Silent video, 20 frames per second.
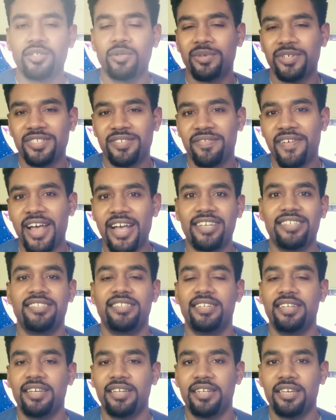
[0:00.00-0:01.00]
what's
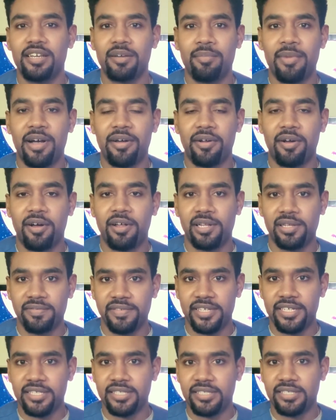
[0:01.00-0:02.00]
fascinating about all
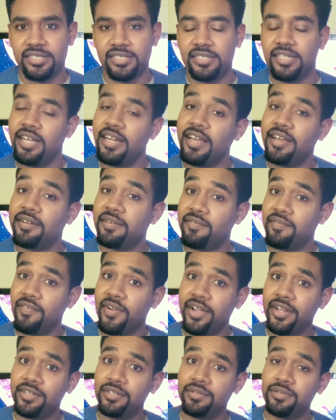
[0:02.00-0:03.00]
of this is that I had a
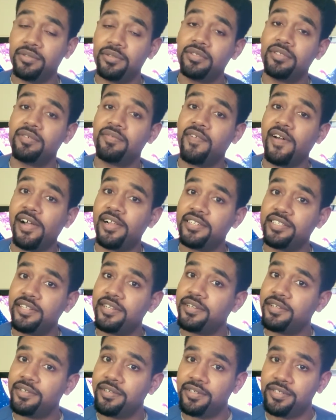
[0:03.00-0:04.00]
friend who used to
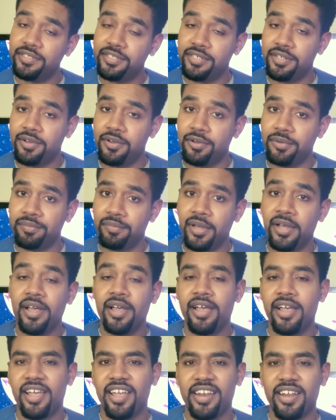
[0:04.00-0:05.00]
volunteer at a nursing home,
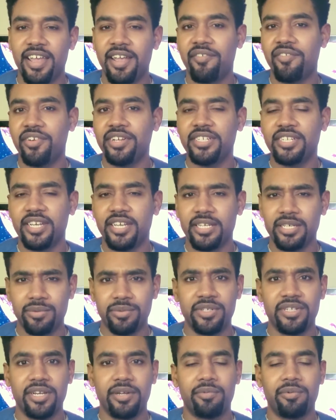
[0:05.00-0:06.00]
and every day he
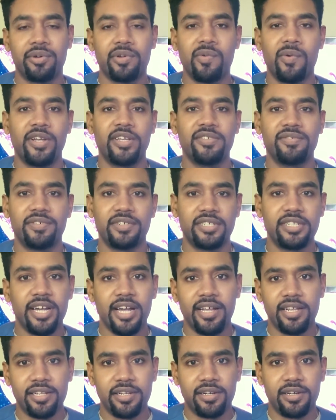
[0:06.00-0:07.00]
would get requests for
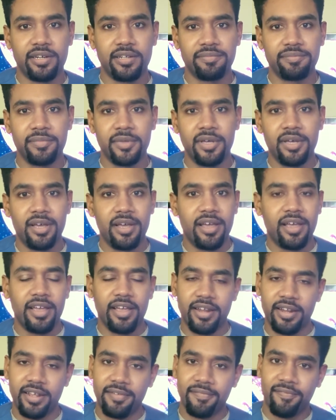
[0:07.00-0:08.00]
Tylenol.
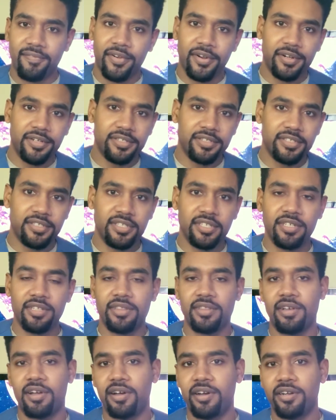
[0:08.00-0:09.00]
And at first he
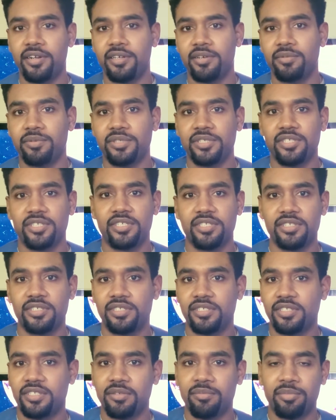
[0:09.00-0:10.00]
thought it was just
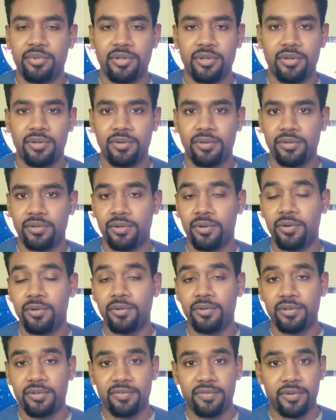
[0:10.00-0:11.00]
the simple
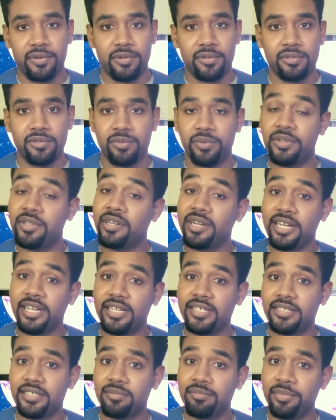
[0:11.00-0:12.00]
older folks with their
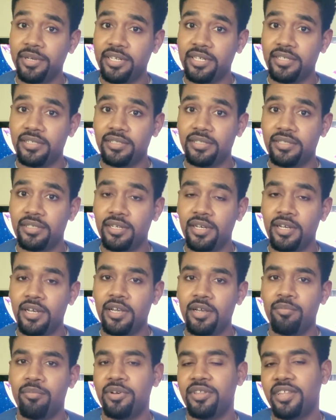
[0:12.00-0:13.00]
aches and pains,
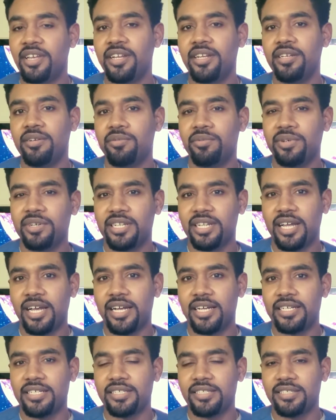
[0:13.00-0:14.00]
but then he
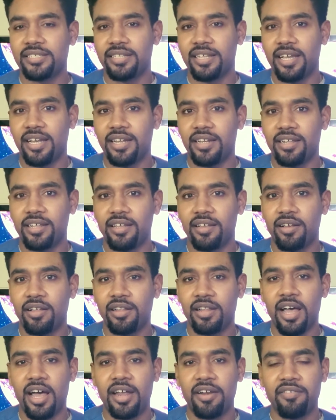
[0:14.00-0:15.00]
realized that a
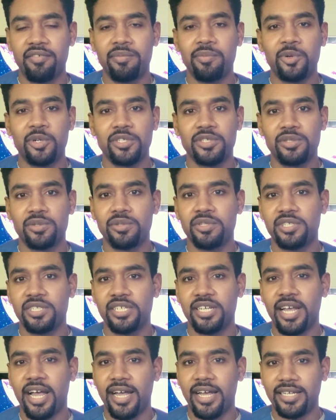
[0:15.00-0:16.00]
lot of them were
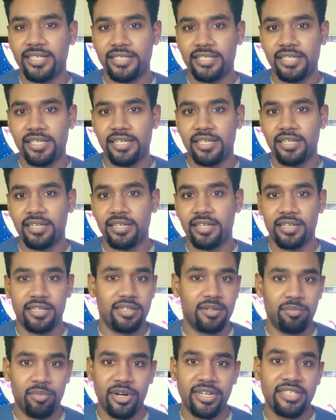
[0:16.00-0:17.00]
socially isolated in
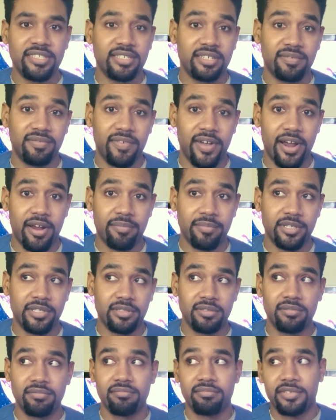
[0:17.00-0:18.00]
depressing
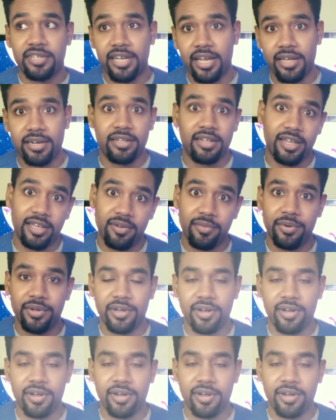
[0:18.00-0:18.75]
environments, kind of like we